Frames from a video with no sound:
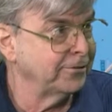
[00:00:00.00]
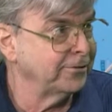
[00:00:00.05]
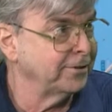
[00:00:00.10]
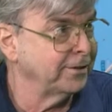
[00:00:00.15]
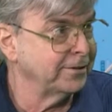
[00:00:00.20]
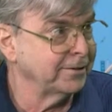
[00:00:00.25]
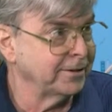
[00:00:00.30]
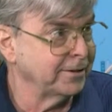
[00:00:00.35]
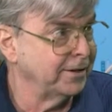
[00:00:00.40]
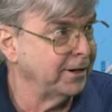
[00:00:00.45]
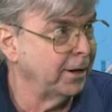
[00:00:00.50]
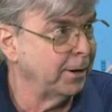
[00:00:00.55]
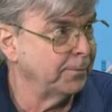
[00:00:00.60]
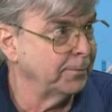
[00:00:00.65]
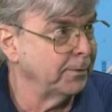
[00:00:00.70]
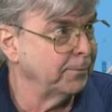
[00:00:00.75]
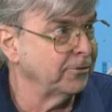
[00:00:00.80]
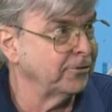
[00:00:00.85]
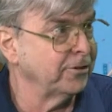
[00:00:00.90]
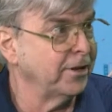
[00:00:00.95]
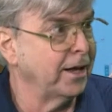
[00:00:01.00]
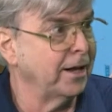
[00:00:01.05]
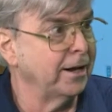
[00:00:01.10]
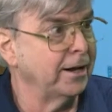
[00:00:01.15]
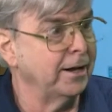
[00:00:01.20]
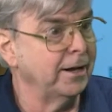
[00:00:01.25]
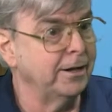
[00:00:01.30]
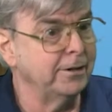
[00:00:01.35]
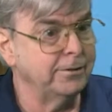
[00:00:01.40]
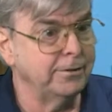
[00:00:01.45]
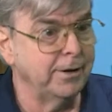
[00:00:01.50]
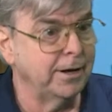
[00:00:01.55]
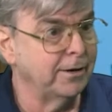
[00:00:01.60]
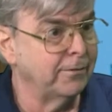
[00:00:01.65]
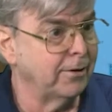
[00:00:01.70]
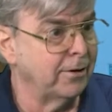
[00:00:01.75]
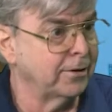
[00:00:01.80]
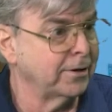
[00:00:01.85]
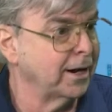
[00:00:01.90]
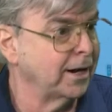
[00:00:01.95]
that could help them sell it. You
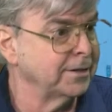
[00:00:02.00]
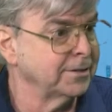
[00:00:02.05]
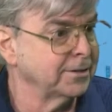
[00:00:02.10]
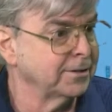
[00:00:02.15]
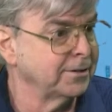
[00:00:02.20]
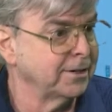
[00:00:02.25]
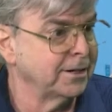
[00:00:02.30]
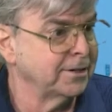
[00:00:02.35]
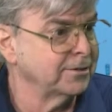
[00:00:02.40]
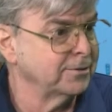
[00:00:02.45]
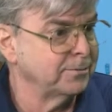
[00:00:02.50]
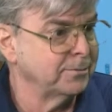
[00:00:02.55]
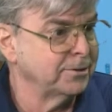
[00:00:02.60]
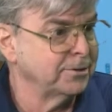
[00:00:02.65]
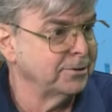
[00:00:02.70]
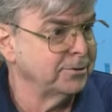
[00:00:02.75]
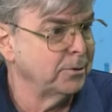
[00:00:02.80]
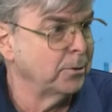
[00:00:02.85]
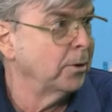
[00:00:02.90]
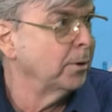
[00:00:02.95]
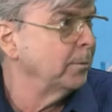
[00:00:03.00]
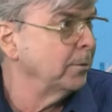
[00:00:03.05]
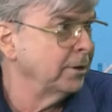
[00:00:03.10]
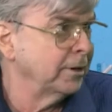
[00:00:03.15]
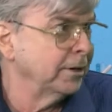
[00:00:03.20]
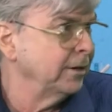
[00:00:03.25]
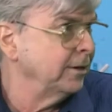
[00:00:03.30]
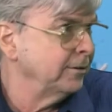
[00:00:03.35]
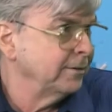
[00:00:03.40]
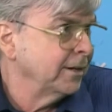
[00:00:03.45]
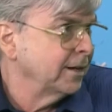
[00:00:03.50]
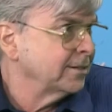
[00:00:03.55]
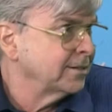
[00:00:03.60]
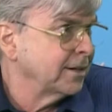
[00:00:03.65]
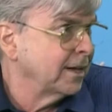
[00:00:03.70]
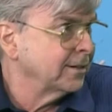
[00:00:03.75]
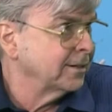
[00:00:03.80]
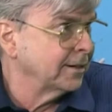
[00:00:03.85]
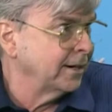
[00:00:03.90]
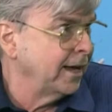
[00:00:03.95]
have all kinds of things which normally that's
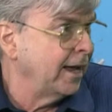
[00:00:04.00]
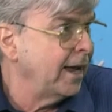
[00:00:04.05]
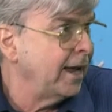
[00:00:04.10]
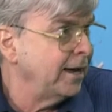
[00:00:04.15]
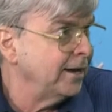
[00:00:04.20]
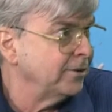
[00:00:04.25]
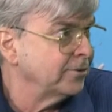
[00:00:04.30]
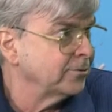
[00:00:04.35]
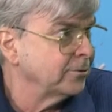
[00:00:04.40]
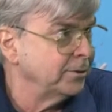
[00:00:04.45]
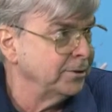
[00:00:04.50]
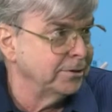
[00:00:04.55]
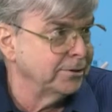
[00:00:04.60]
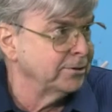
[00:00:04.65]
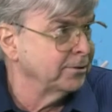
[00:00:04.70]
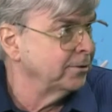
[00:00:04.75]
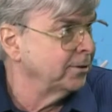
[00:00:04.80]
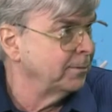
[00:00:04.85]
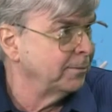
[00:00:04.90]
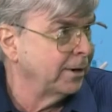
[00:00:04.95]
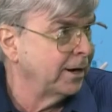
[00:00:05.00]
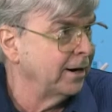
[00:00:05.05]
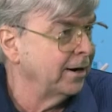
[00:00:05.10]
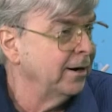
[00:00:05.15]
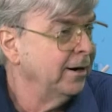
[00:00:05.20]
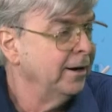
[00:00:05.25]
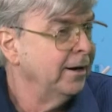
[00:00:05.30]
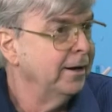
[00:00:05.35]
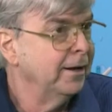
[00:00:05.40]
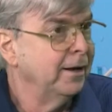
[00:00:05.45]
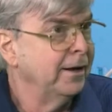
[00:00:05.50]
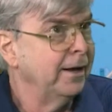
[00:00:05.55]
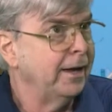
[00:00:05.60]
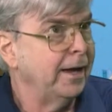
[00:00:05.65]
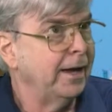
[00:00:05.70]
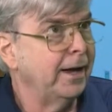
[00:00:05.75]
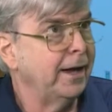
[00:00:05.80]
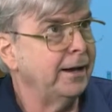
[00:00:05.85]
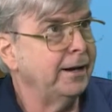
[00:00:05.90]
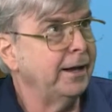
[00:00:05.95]
not the case when you're doing a buyer.
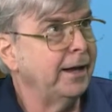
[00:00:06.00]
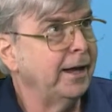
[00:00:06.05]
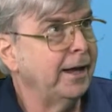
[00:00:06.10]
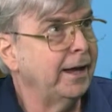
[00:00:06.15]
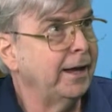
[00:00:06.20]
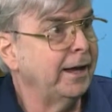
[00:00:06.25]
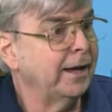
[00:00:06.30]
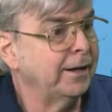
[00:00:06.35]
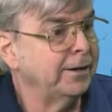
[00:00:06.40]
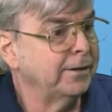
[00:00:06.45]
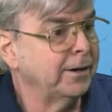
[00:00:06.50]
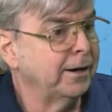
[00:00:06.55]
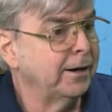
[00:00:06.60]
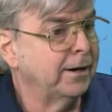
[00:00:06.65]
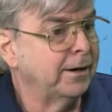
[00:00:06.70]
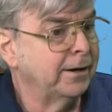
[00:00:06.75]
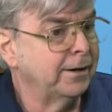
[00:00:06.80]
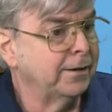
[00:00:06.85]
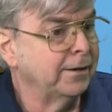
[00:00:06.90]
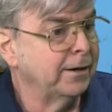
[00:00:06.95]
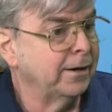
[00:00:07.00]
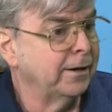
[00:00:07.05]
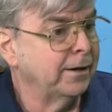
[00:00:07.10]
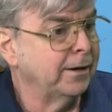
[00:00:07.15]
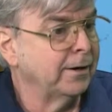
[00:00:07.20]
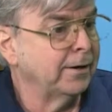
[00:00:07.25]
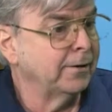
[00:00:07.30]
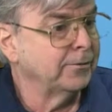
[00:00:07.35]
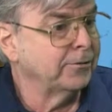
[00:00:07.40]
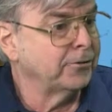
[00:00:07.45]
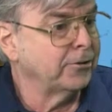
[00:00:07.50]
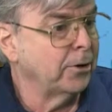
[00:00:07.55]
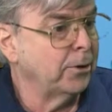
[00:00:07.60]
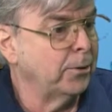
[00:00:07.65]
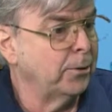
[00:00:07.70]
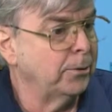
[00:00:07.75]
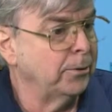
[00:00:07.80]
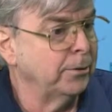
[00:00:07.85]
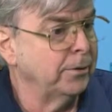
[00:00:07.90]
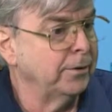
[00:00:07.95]
And
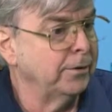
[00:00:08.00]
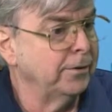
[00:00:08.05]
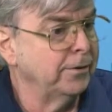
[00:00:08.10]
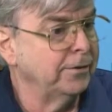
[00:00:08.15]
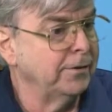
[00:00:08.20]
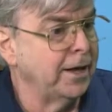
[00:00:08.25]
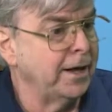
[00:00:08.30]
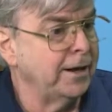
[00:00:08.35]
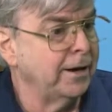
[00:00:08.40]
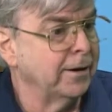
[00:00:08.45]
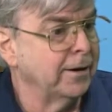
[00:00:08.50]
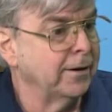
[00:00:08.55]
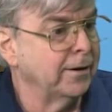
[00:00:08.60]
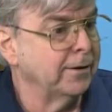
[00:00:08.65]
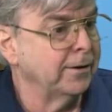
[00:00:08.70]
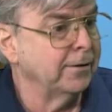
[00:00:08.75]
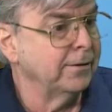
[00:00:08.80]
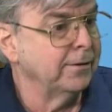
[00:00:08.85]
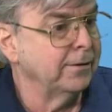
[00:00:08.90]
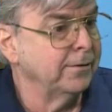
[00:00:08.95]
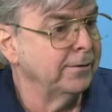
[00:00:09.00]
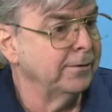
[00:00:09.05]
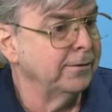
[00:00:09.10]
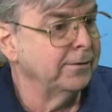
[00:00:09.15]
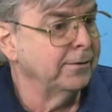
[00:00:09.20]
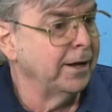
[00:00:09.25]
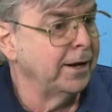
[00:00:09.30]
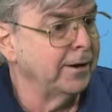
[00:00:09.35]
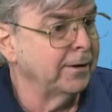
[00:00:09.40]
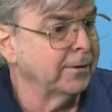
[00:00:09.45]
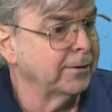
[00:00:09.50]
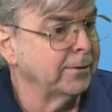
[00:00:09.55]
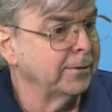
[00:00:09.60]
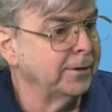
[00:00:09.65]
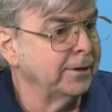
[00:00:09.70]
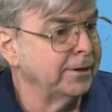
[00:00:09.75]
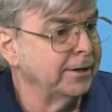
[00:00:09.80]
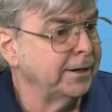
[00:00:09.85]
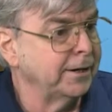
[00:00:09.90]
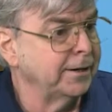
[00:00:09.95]
so they are
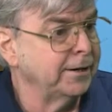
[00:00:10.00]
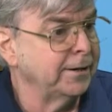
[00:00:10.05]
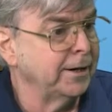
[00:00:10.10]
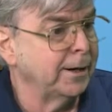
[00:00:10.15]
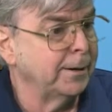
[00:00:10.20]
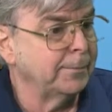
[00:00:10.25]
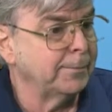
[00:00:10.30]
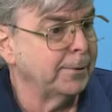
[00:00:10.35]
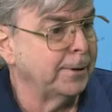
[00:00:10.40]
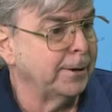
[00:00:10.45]
going to end up